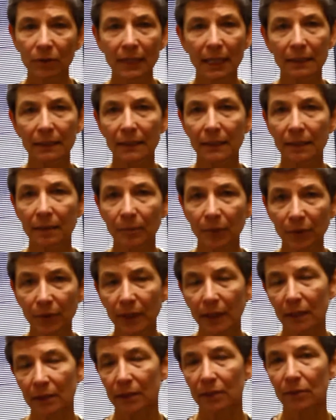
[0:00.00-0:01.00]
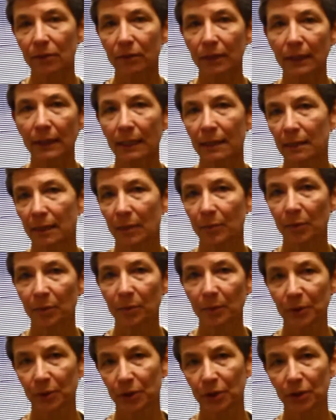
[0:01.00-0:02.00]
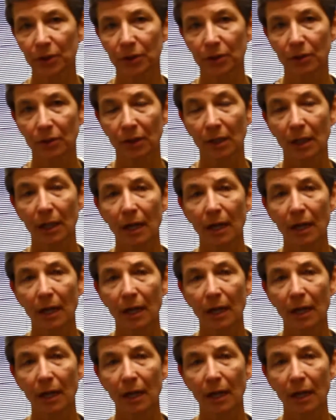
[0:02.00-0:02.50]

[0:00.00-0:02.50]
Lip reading: has experience in doing that type of procedure.